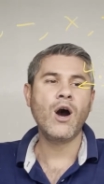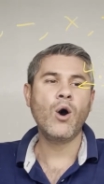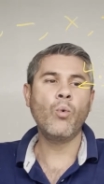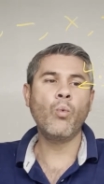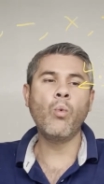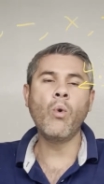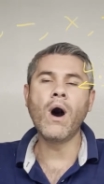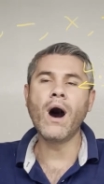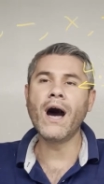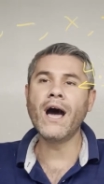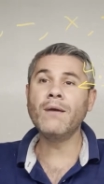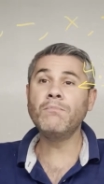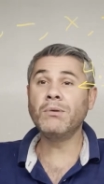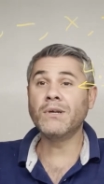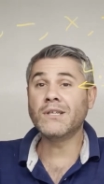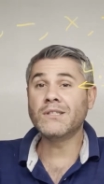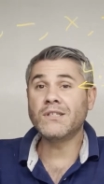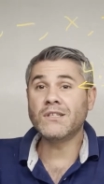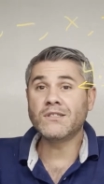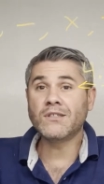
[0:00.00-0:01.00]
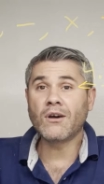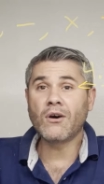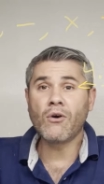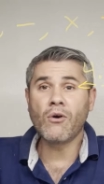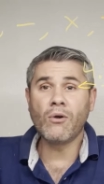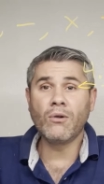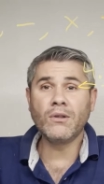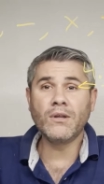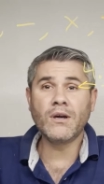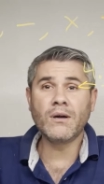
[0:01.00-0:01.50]
Why? Because it's a
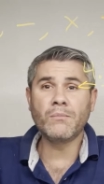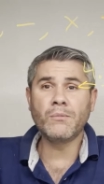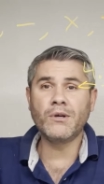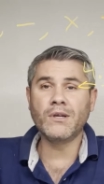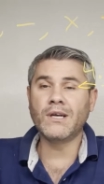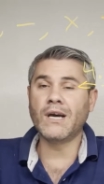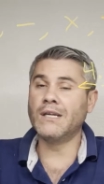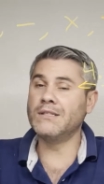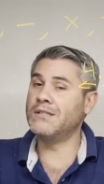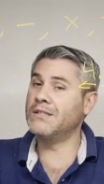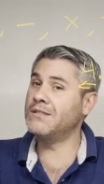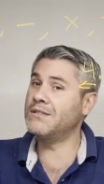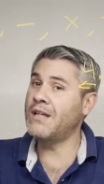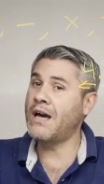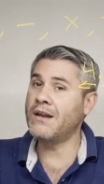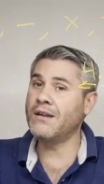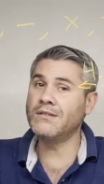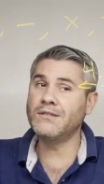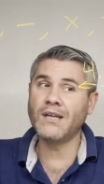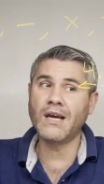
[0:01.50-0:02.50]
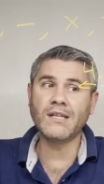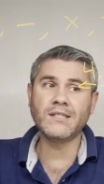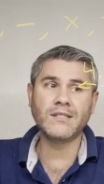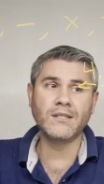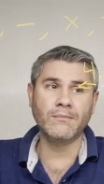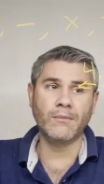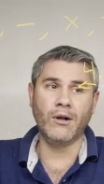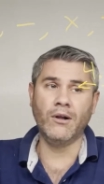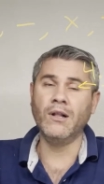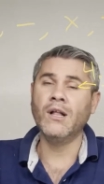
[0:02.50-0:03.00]
whole number, guys. It's not a
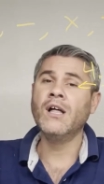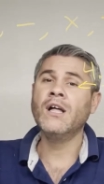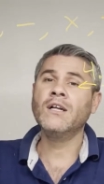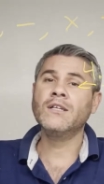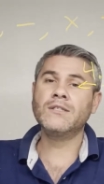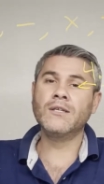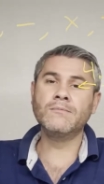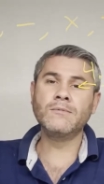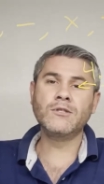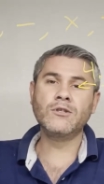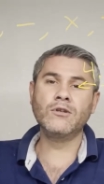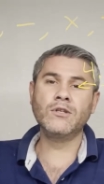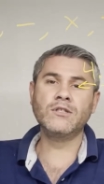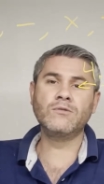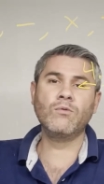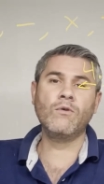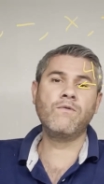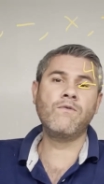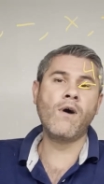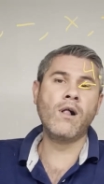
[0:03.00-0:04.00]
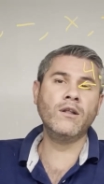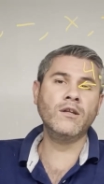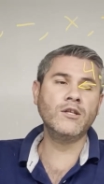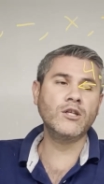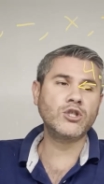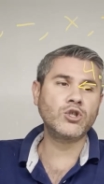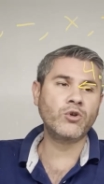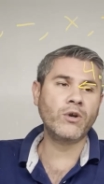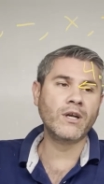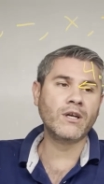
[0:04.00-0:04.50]
decimal. Some students will fall in the
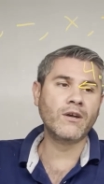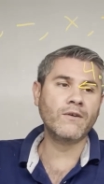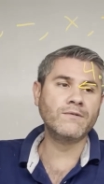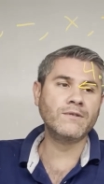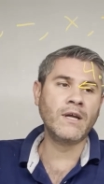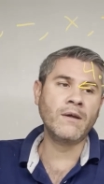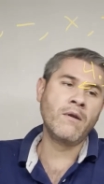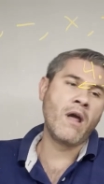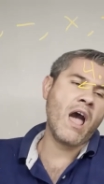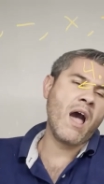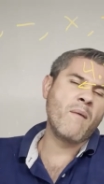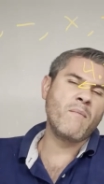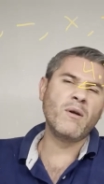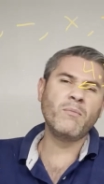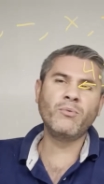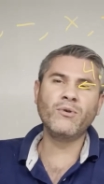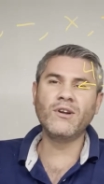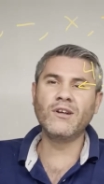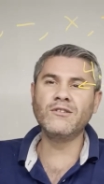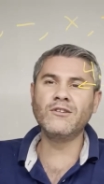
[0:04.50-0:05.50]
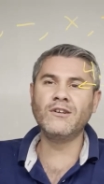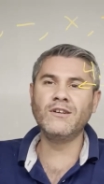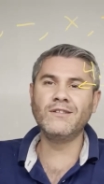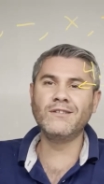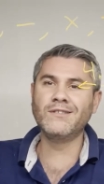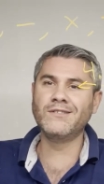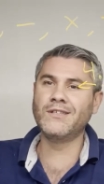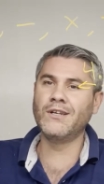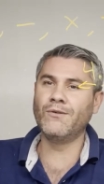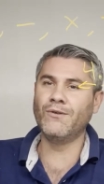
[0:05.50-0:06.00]
trick of saying, I'm gonna put it underneath
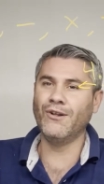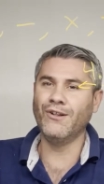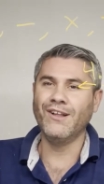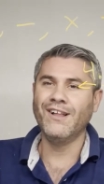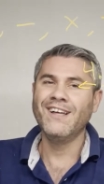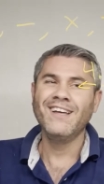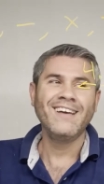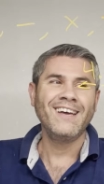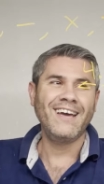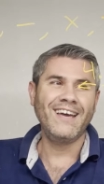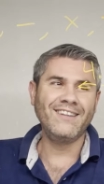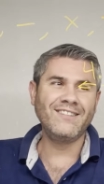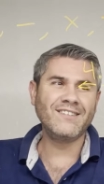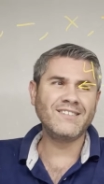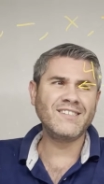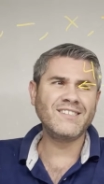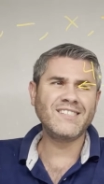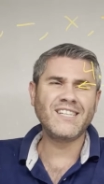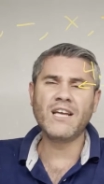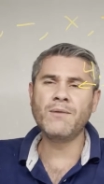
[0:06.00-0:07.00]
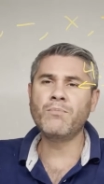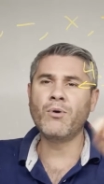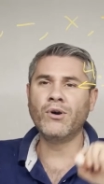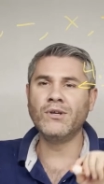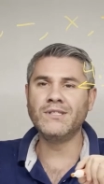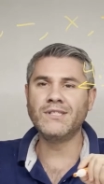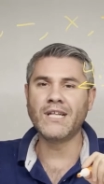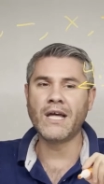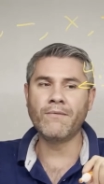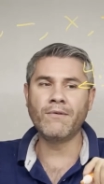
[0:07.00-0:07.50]
the 0. It doesn't say
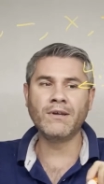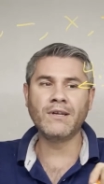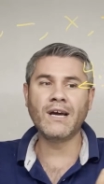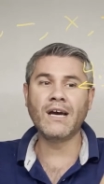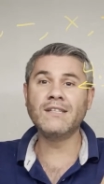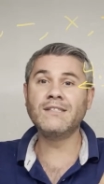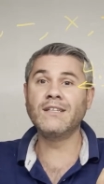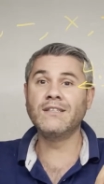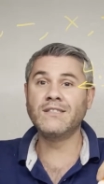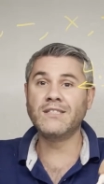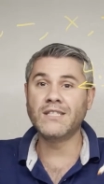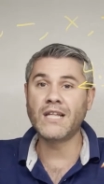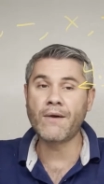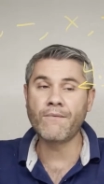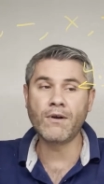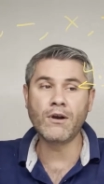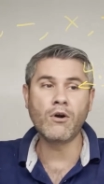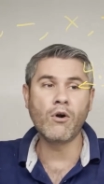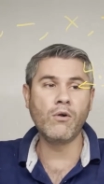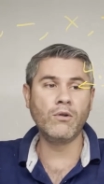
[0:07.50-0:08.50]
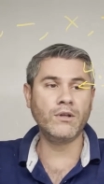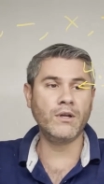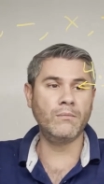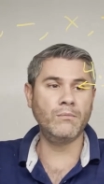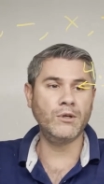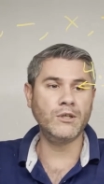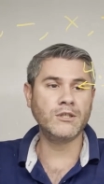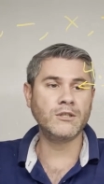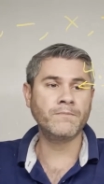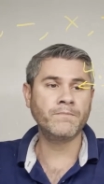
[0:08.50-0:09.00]
0.7, guys. It's 7 whole
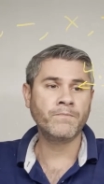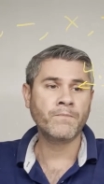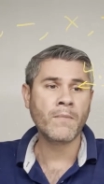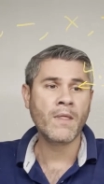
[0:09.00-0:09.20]
numbers.